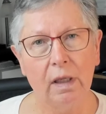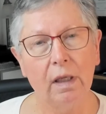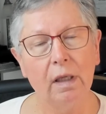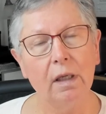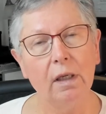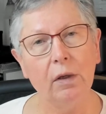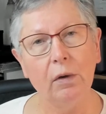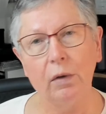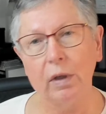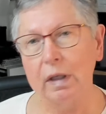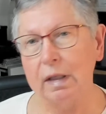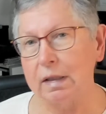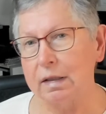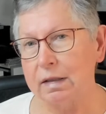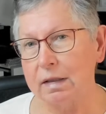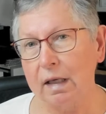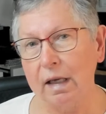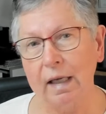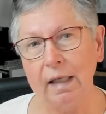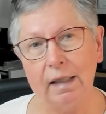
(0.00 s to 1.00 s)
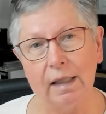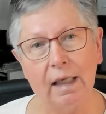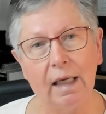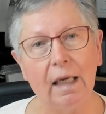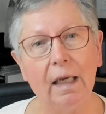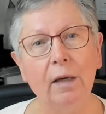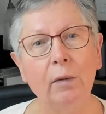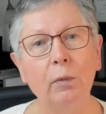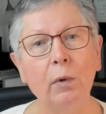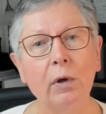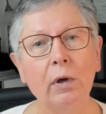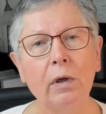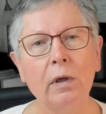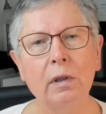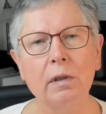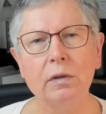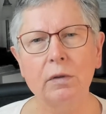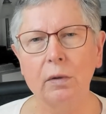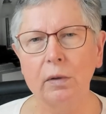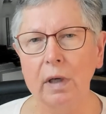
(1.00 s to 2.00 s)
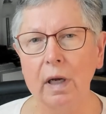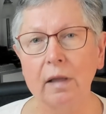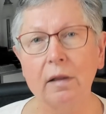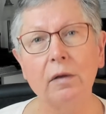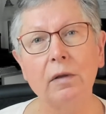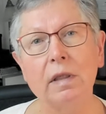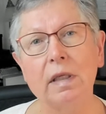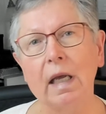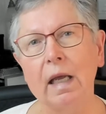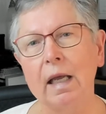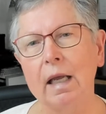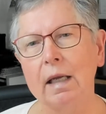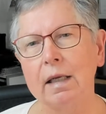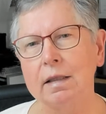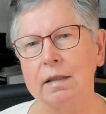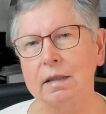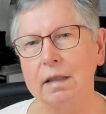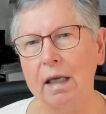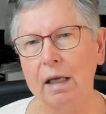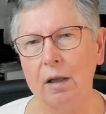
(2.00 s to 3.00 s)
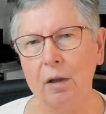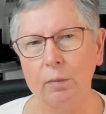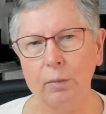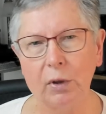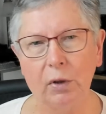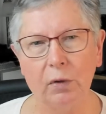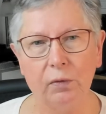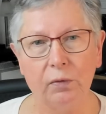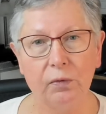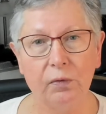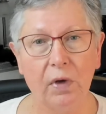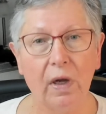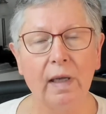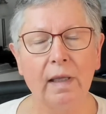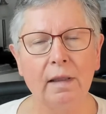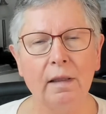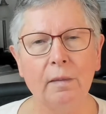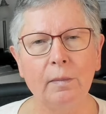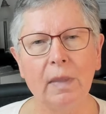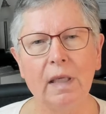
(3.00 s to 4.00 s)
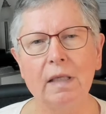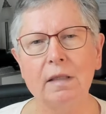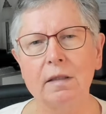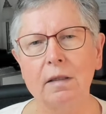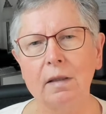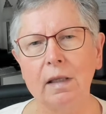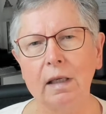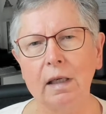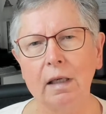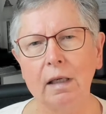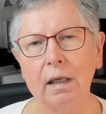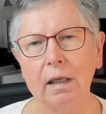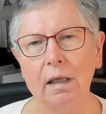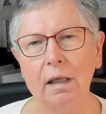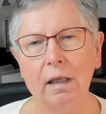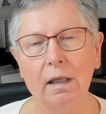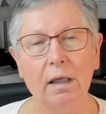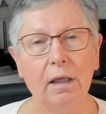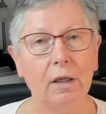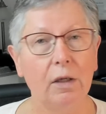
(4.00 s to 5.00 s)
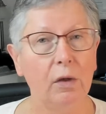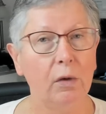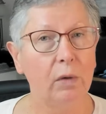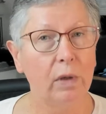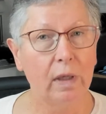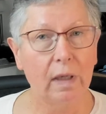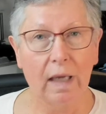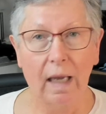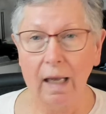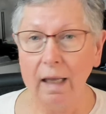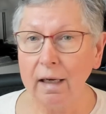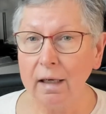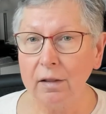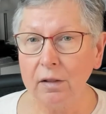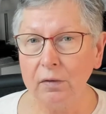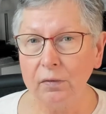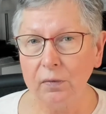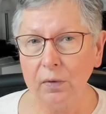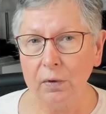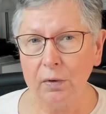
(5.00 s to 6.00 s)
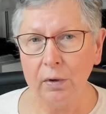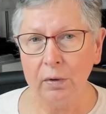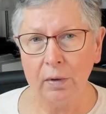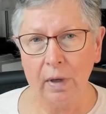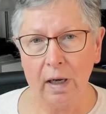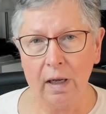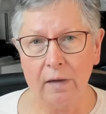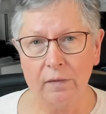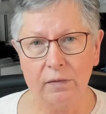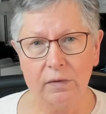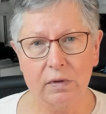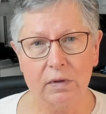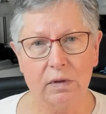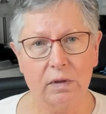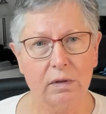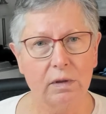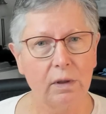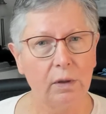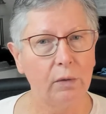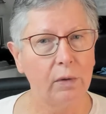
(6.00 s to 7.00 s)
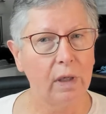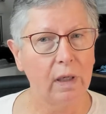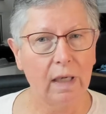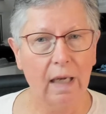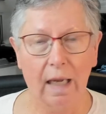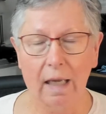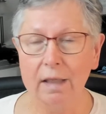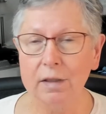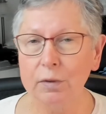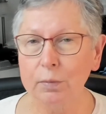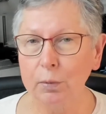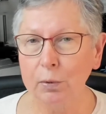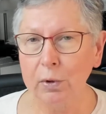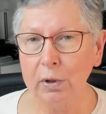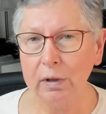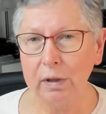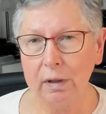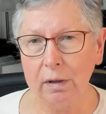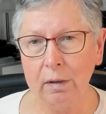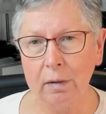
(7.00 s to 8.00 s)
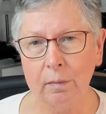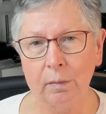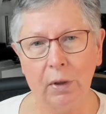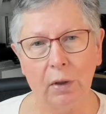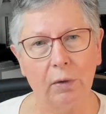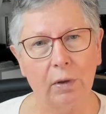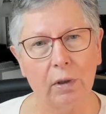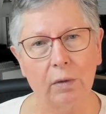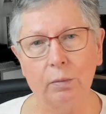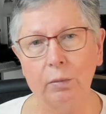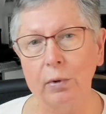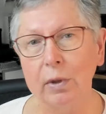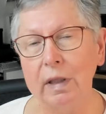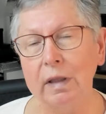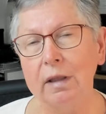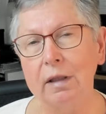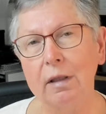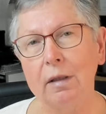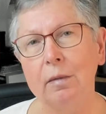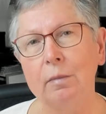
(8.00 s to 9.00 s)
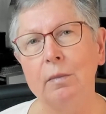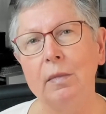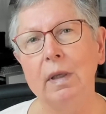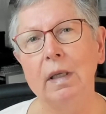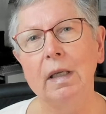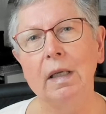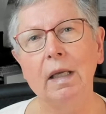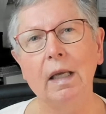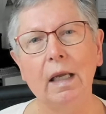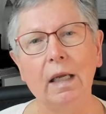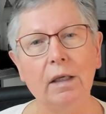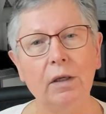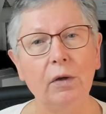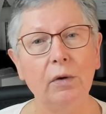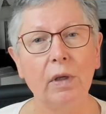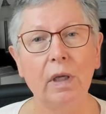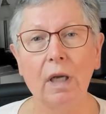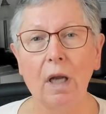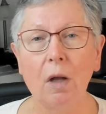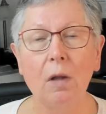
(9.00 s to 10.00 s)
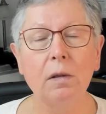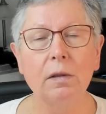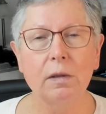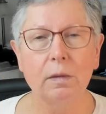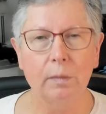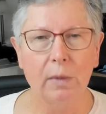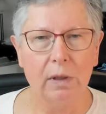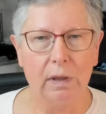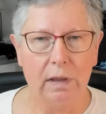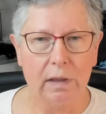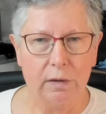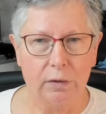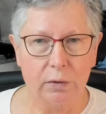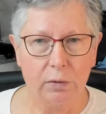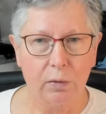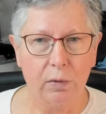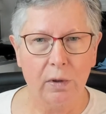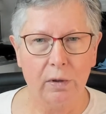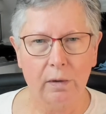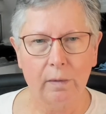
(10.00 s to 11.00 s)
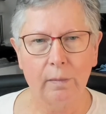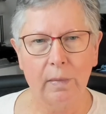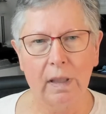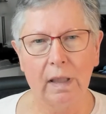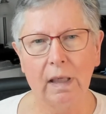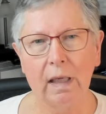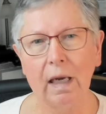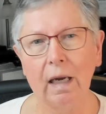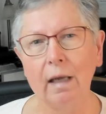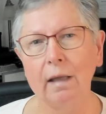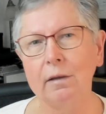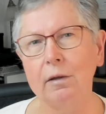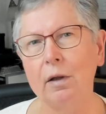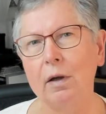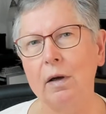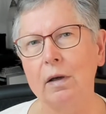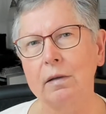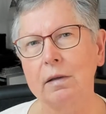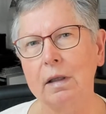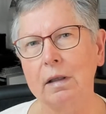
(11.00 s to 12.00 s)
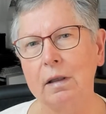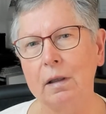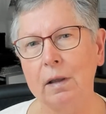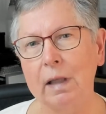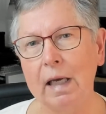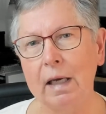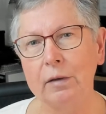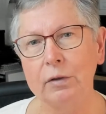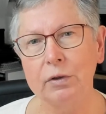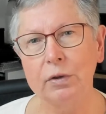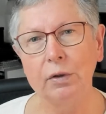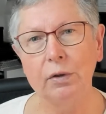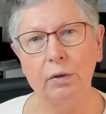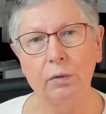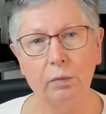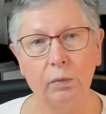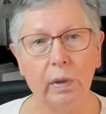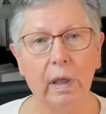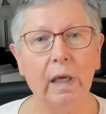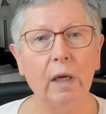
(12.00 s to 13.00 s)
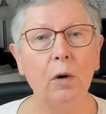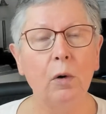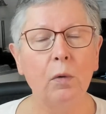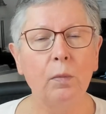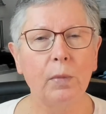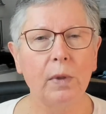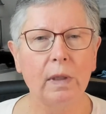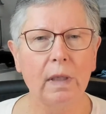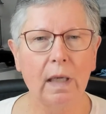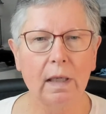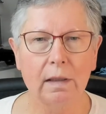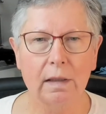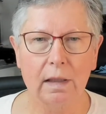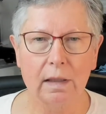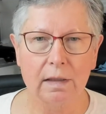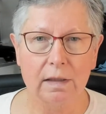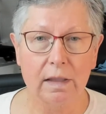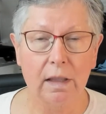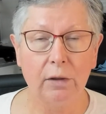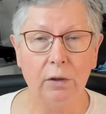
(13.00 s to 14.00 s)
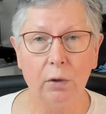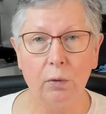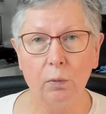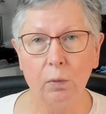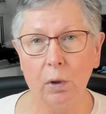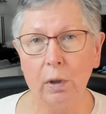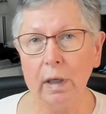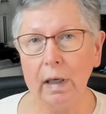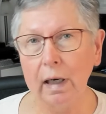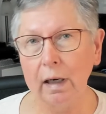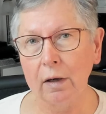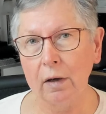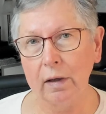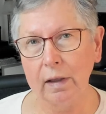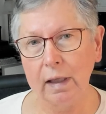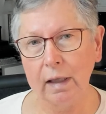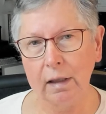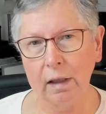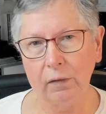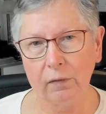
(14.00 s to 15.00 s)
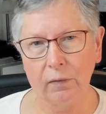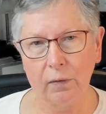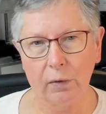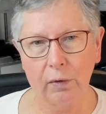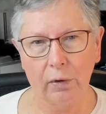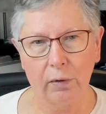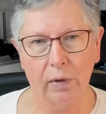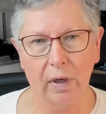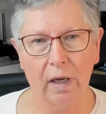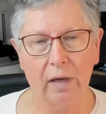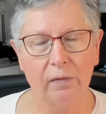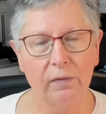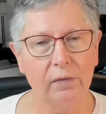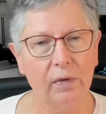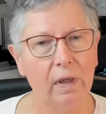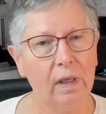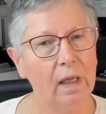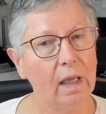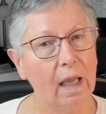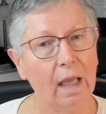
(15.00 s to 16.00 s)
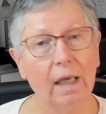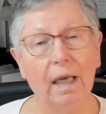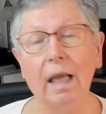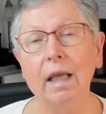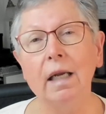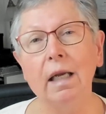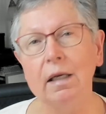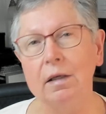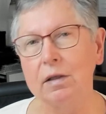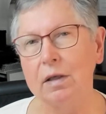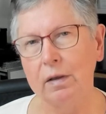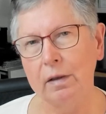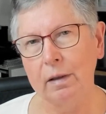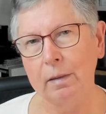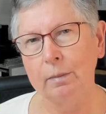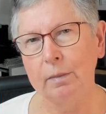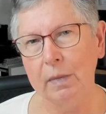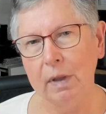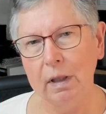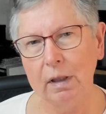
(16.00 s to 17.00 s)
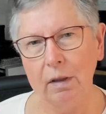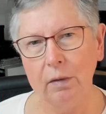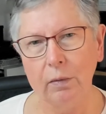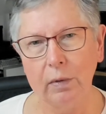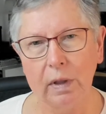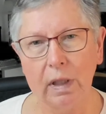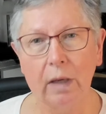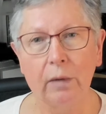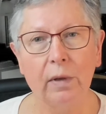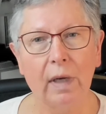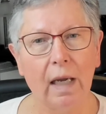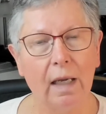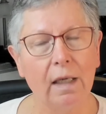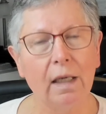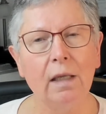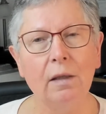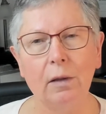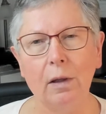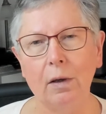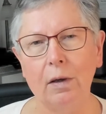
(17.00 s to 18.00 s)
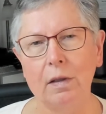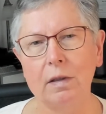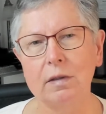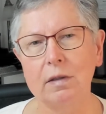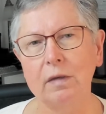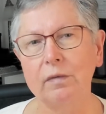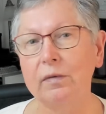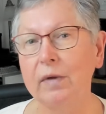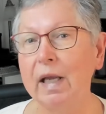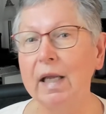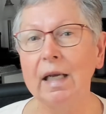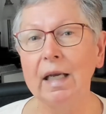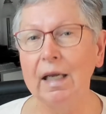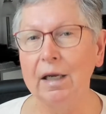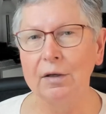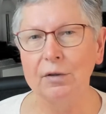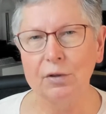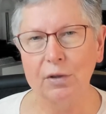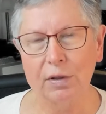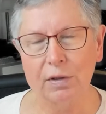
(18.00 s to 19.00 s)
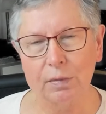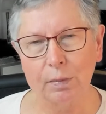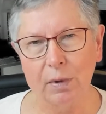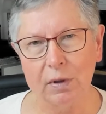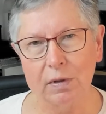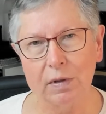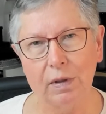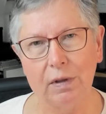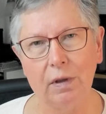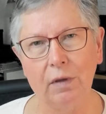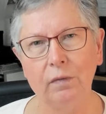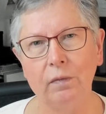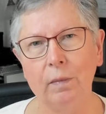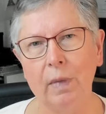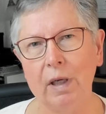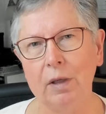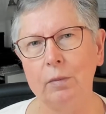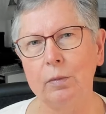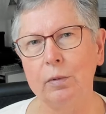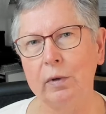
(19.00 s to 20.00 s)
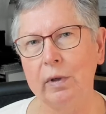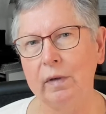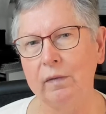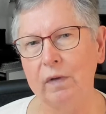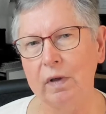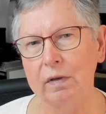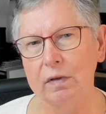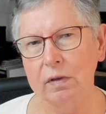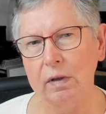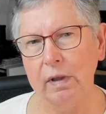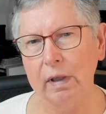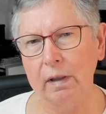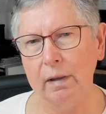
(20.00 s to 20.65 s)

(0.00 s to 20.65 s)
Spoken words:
You can assign keywords or other tags to help you find them easily. You can edit the photographs. You can export them. You can print them. And you can ultimately store them in a catalog that allows you to reopen and continue working on any photograph at any time without any loss of any adjustments that you've made previously.